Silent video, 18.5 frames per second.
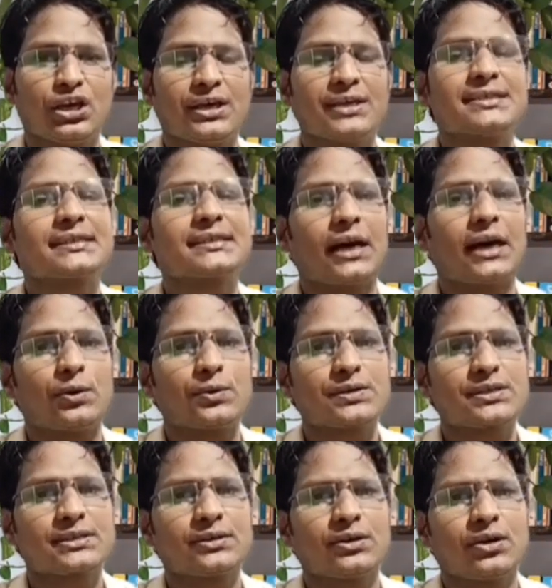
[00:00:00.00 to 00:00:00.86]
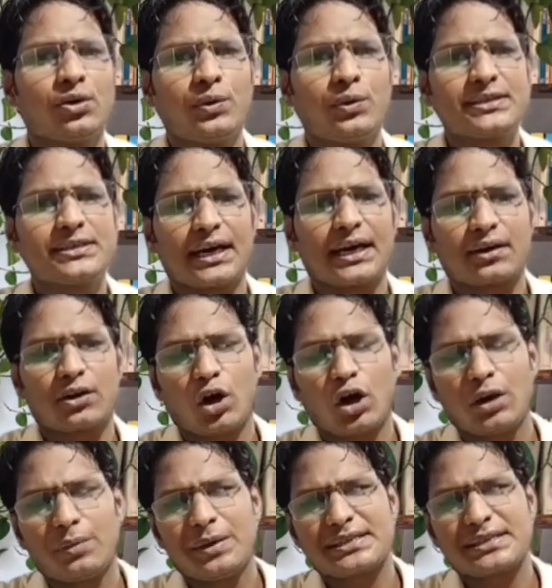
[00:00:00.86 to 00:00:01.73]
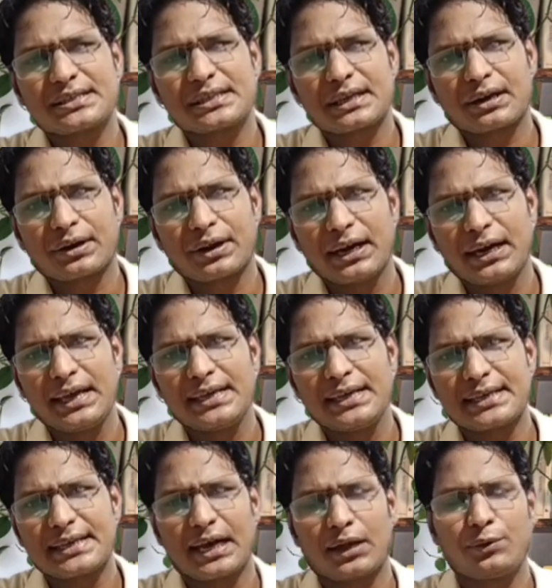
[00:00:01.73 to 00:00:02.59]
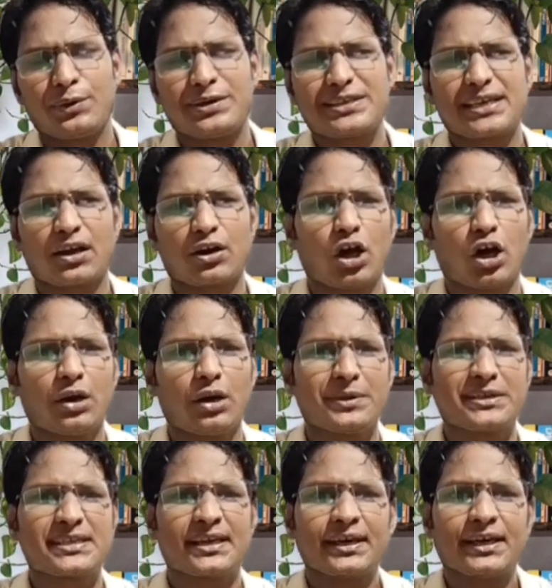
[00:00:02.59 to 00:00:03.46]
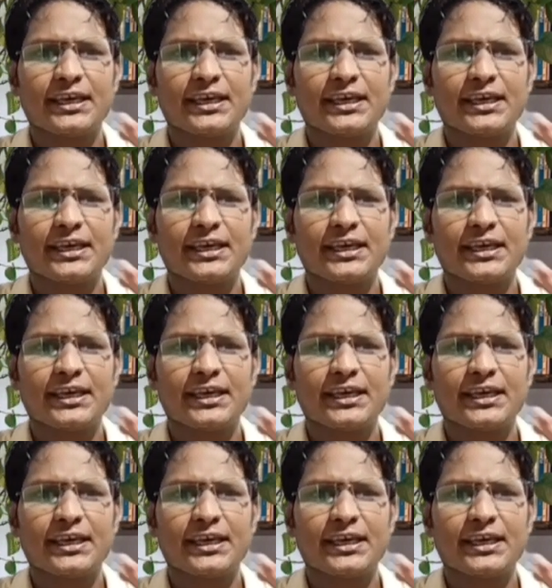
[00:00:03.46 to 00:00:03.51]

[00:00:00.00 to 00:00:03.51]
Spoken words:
sounds which are always released and which are always